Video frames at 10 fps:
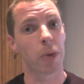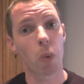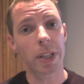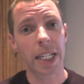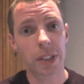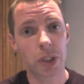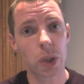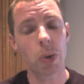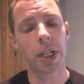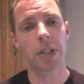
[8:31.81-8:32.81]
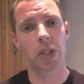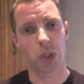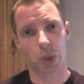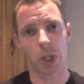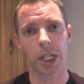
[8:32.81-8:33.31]
And what that's doing is it's
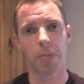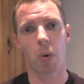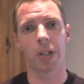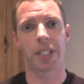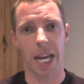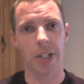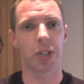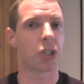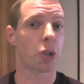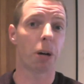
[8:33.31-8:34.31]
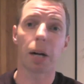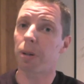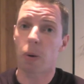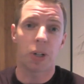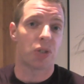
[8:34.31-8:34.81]
creating more tension. So you might not
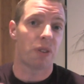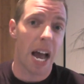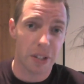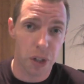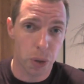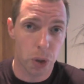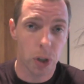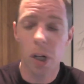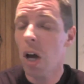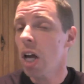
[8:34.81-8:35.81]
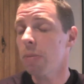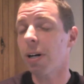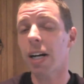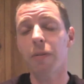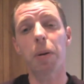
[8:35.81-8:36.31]
be going as fast as you could. You may
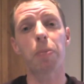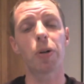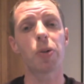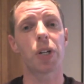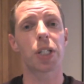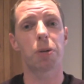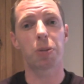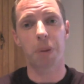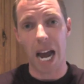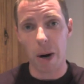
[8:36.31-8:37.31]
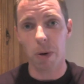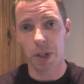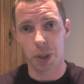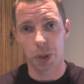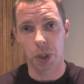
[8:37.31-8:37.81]
not even be producing as much power
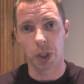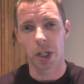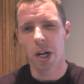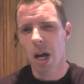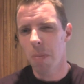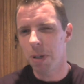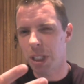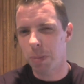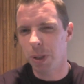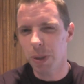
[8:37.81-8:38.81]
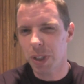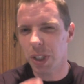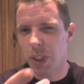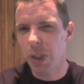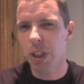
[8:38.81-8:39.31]
as you could, but you're producing
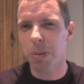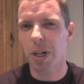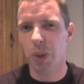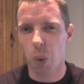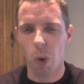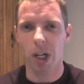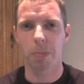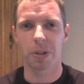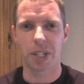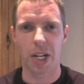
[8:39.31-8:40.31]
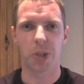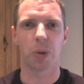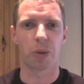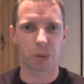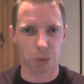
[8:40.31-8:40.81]
a huge amount of torque and
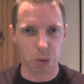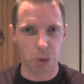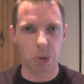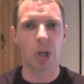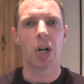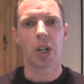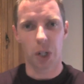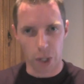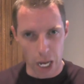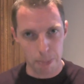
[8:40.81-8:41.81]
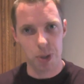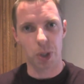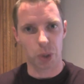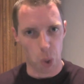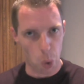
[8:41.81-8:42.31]
potential through your hips,
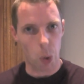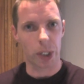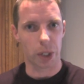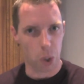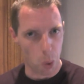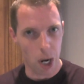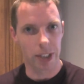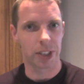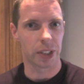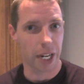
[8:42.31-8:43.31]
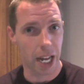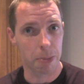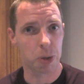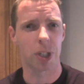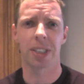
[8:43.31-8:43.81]
your core, your quads, and your
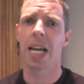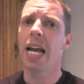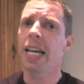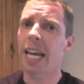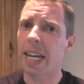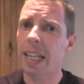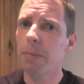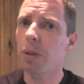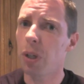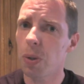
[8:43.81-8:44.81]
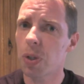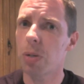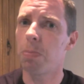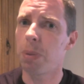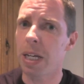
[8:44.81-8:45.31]
hamstrings, getting them used
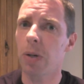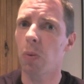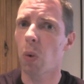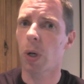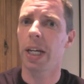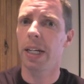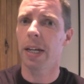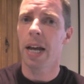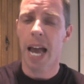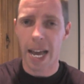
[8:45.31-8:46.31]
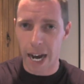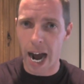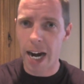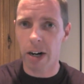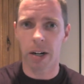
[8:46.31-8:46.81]
to working at
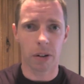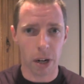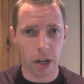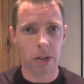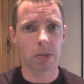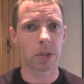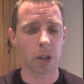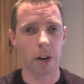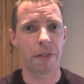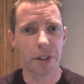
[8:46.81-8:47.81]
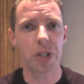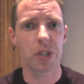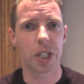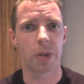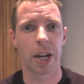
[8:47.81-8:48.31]
higher
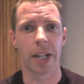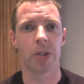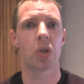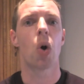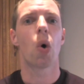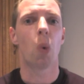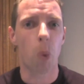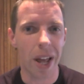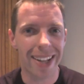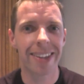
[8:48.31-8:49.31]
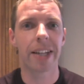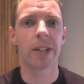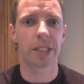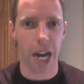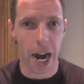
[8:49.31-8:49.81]
efficiency ratings when
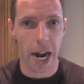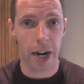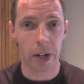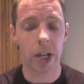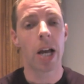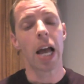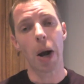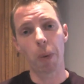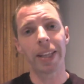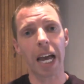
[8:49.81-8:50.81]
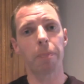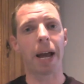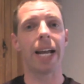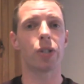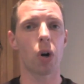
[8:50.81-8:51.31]
they're tired. And when that
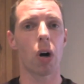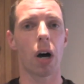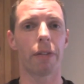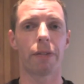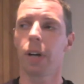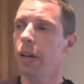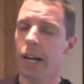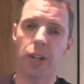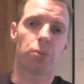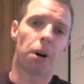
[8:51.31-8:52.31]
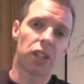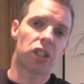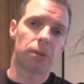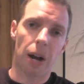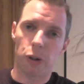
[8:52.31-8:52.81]
pays off is months
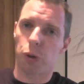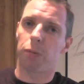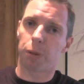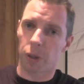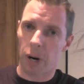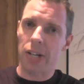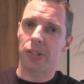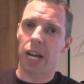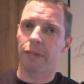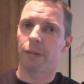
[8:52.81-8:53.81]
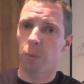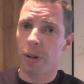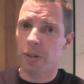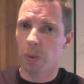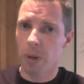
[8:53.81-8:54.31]
from now, as we've progressed that from
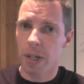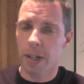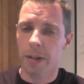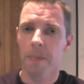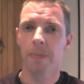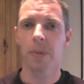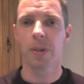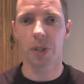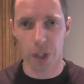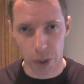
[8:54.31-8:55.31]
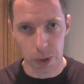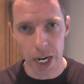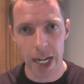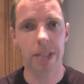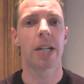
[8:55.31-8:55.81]
week to week, to
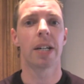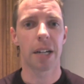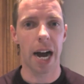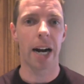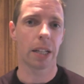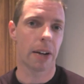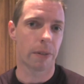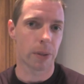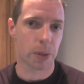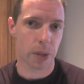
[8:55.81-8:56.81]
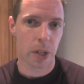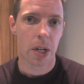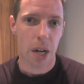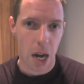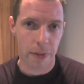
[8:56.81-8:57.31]
create higher levels
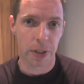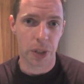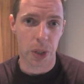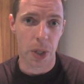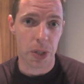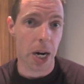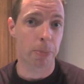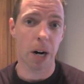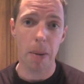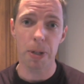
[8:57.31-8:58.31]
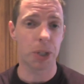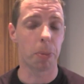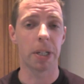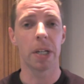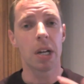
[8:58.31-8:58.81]
of endurance. And I promise you,
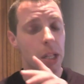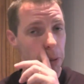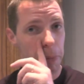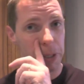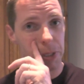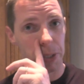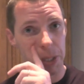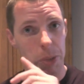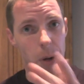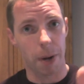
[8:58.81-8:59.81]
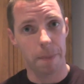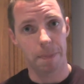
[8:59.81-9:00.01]
I mean, let me put it to you this way.